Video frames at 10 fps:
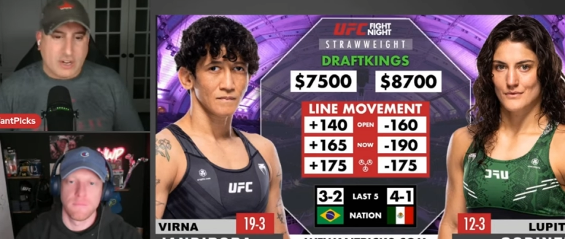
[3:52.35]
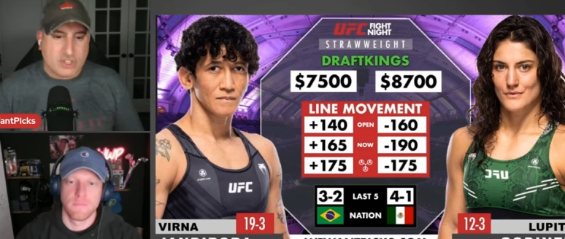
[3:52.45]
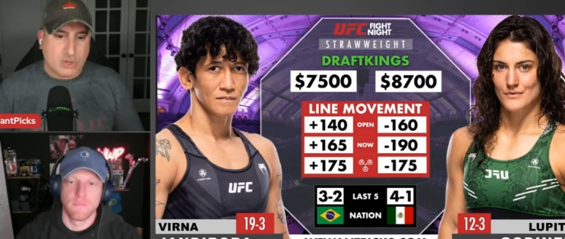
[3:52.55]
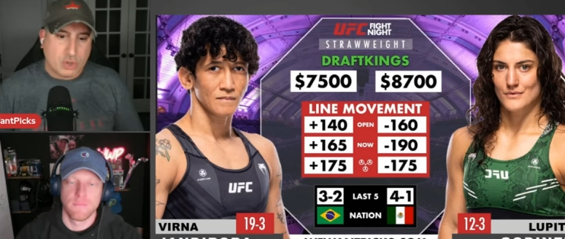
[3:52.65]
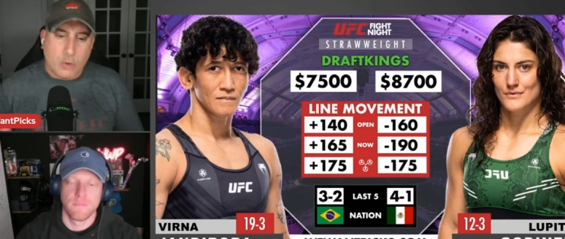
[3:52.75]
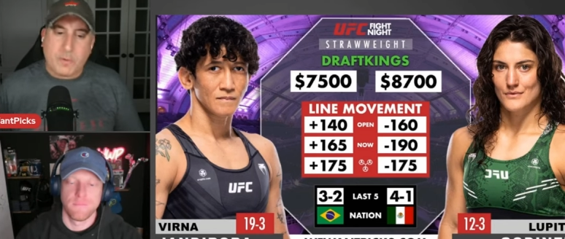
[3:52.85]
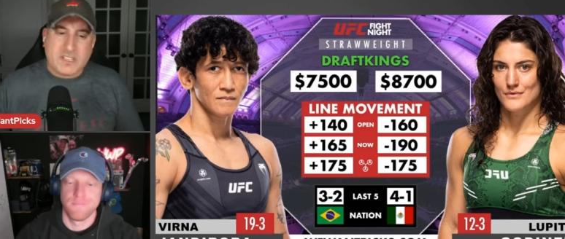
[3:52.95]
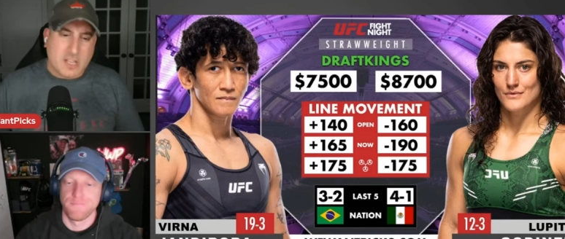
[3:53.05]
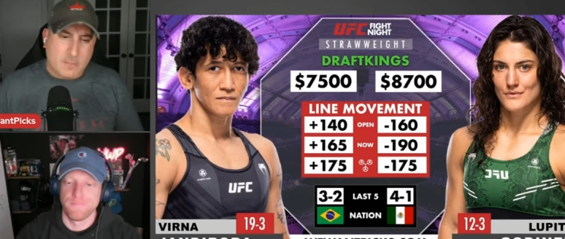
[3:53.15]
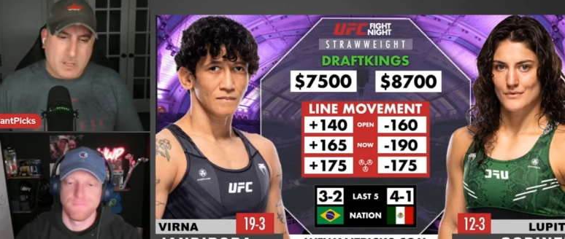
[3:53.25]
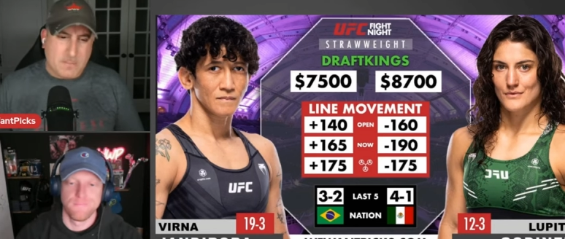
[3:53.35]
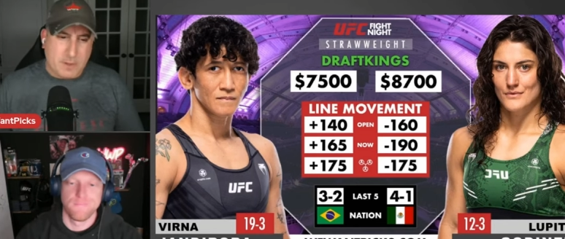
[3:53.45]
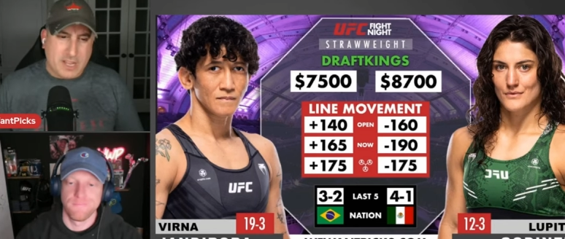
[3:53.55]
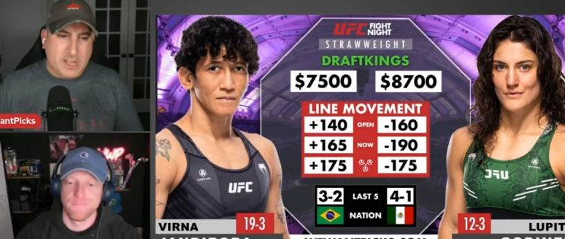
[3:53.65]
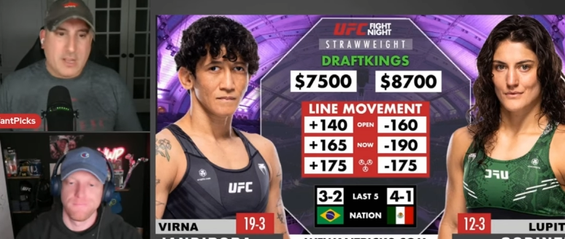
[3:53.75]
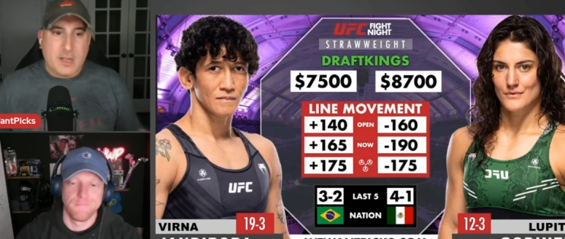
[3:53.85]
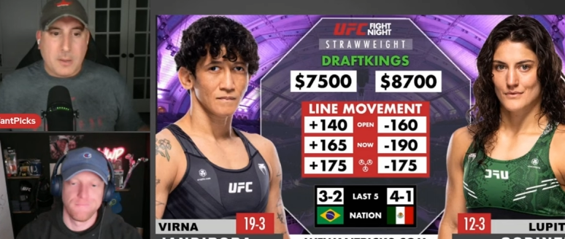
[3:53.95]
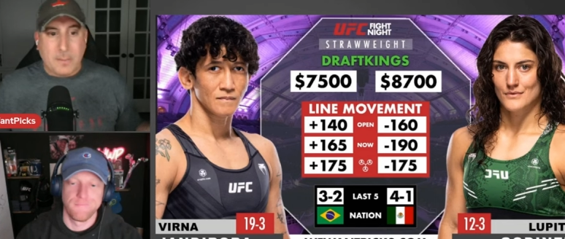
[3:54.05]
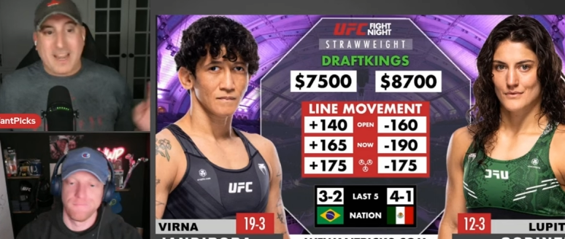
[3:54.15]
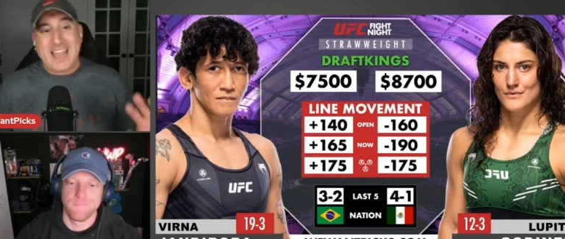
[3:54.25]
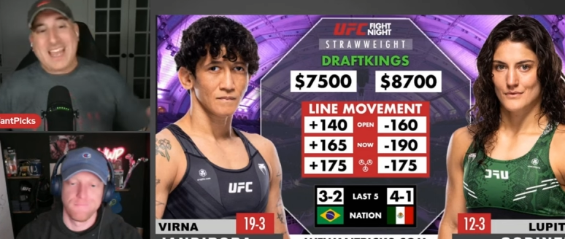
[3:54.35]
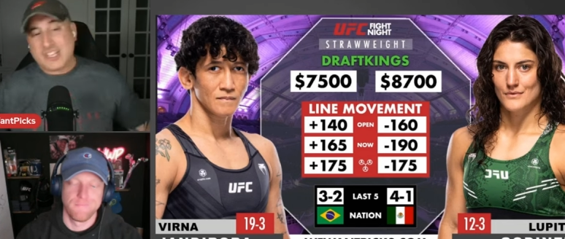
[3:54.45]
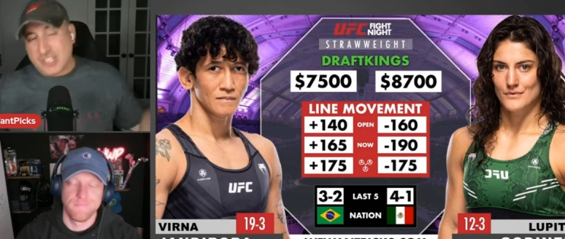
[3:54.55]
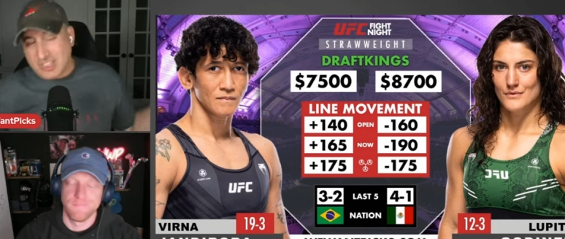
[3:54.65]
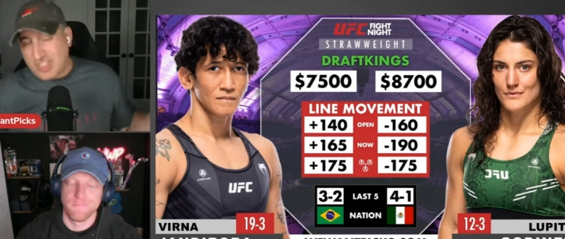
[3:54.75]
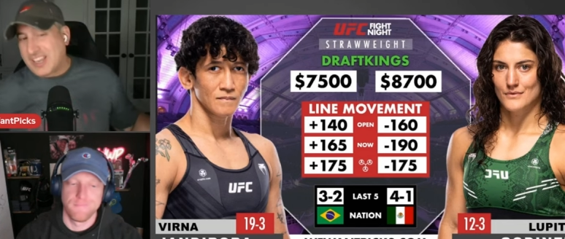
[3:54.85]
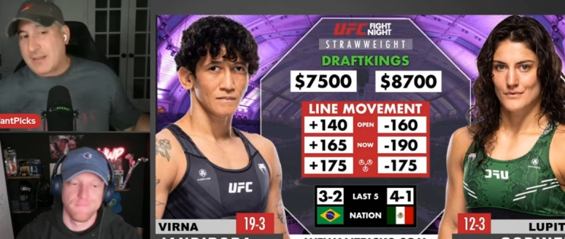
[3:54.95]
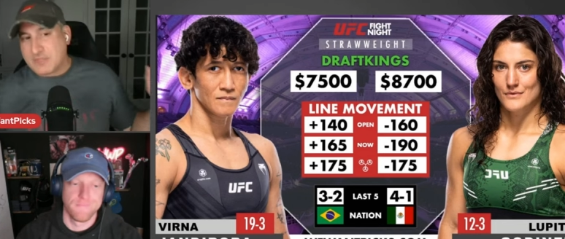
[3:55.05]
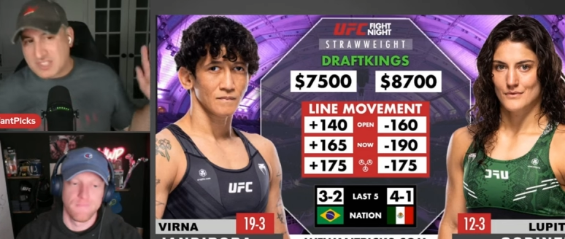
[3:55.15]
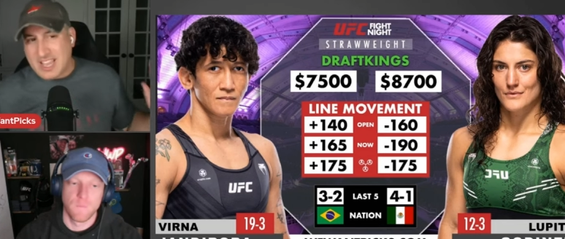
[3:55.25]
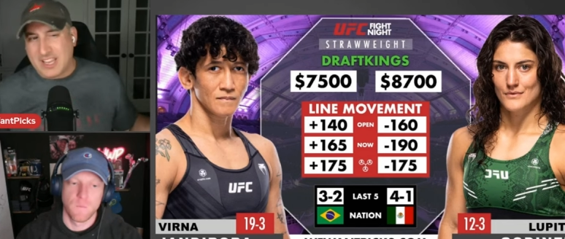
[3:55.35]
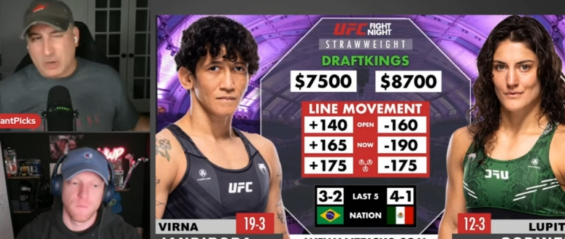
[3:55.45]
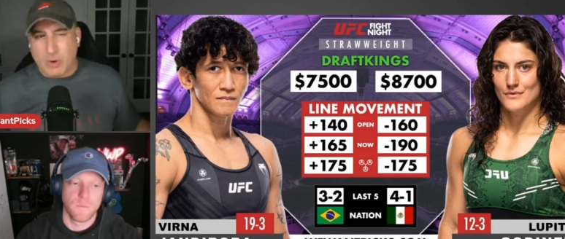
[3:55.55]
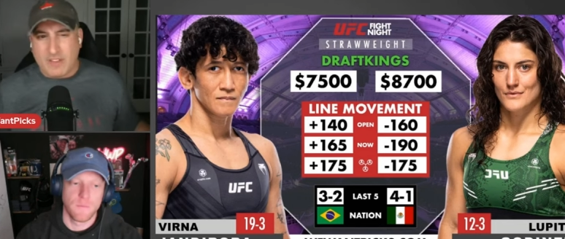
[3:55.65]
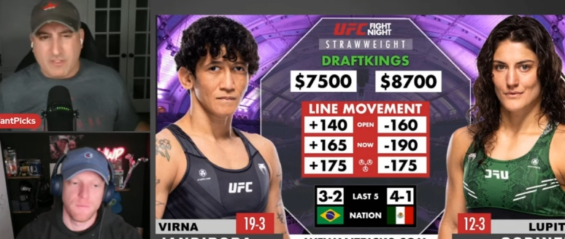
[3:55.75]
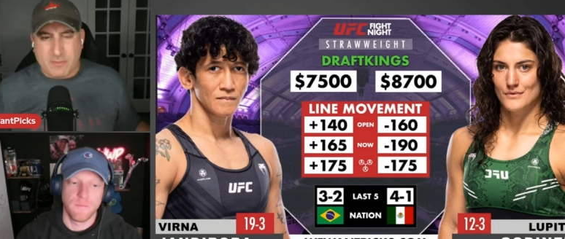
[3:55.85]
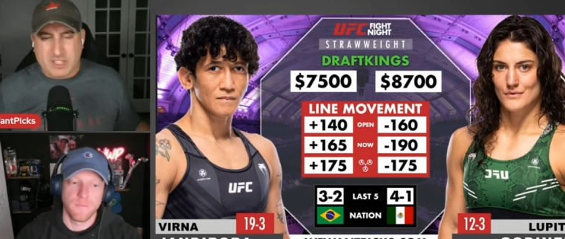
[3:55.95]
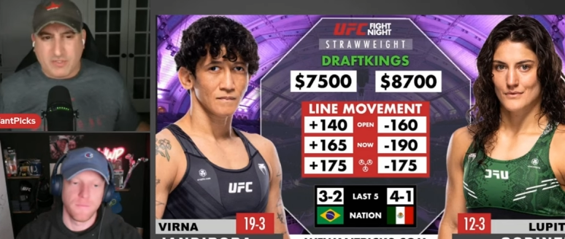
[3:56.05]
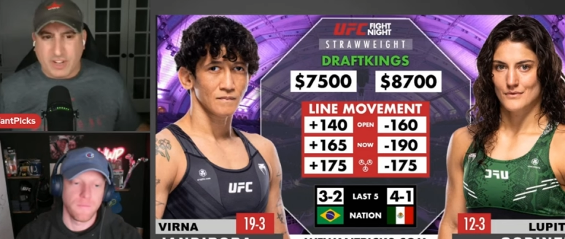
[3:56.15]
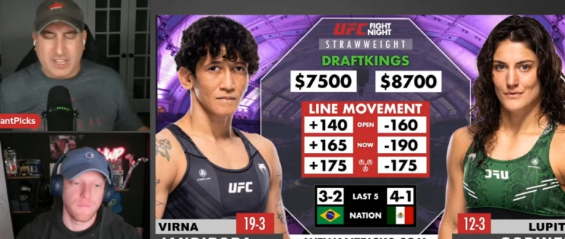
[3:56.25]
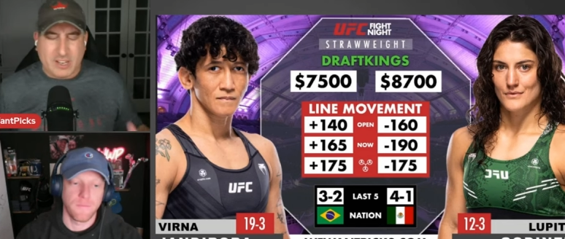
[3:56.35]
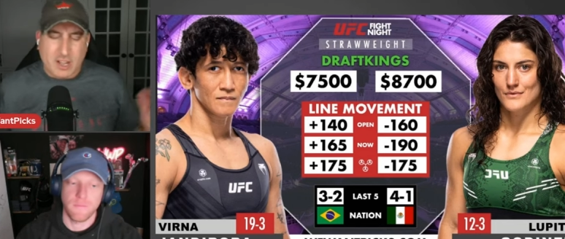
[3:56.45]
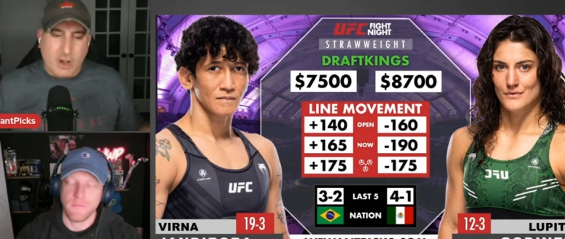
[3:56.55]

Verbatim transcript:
Speaker 1: So Loopy's going to be the pick, but I actually think I'm staying away from this fight.